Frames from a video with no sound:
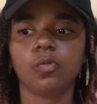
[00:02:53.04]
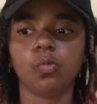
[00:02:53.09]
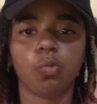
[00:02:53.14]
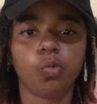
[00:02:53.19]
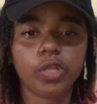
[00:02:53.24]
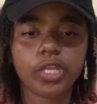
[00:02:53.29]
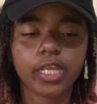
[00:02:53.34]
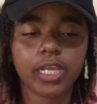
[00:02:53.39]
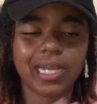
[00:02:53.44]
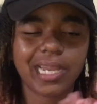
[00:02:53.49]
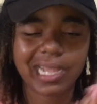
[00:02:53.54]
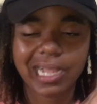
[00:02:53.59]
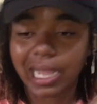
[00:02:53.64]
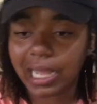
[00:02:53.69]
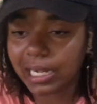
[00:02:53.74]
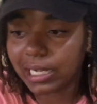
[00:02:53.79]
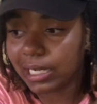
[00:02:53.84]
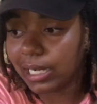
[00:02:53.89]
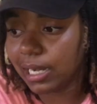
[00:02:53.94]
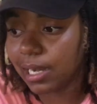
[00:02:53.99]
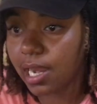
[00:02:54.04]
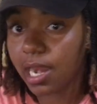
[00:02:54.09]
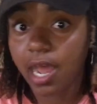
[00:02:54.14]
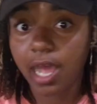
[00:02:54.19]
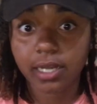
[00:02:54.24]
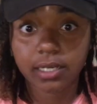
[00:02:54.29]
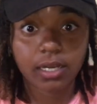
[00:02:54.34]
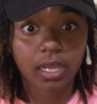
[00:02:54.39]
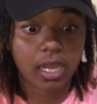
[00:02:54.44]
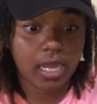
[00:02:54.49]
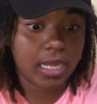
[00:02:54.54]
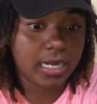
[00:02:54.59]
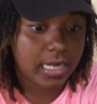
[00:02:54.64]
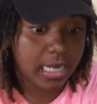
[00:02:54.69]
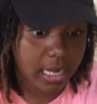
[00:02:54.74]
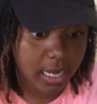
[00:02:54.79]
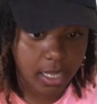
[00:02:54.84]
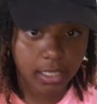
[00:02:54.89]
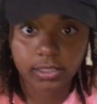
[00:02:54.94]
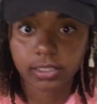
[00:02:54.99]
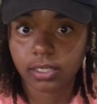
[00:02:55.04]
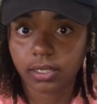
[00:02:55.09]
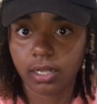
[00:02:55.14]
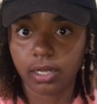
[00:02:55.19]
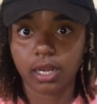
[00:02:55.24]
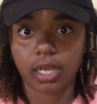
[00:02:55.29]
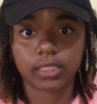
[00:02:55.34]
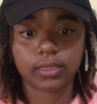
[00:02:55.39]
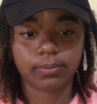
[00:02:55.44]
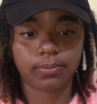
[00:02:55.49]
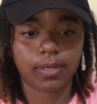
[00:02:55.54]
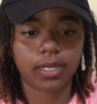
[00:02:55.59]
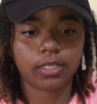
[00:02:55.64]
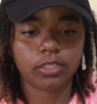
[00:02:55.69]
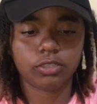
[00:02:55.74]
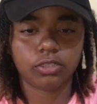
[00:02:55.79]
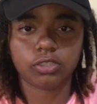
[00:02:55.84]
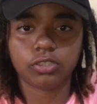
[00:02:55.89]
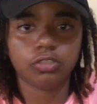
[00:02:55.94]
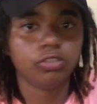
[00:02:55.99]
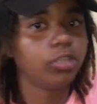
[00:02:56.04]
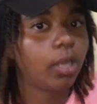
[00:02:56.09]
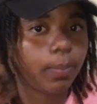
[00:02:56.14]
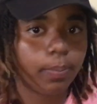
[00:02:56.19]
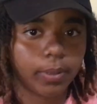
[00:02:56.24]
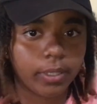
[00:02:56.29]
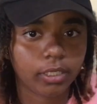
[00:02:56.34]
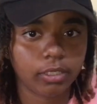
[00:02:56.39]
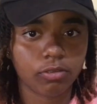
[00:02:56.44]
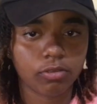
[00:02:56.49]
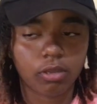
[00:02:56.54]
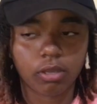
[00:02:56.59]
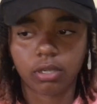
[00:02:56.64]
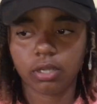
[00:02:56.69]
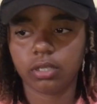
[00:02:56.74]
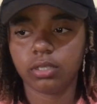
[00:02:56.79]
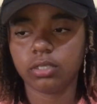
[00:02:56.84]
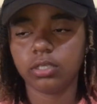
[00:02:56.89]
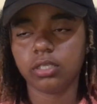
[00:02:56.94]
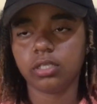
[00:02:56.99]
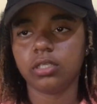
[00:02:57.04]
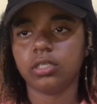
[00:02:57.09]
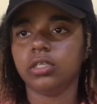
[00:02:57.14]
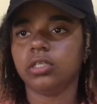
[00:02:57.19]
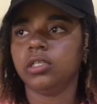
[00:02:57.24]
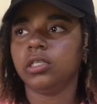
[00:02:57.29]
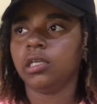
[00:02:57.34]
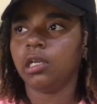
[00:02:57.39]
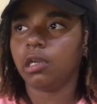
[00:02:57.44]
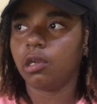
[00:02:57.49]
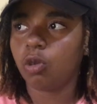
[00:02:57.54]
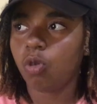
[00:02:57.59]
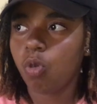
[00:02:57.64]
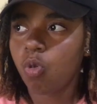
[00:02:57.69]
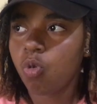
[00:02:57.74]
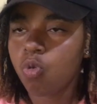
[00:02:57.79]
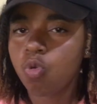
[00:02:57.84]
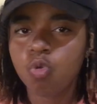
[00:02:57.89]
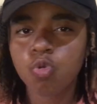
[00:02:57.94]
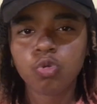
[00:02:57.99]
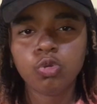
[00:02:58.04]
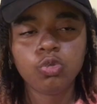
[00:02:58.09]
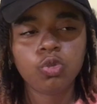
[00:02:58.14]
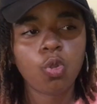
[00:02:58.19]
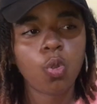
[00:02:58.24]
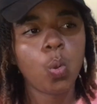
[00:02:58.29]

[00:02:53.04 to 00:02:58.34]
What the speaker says: We hear like a lot of glass bottles just drop on the ground. Cool.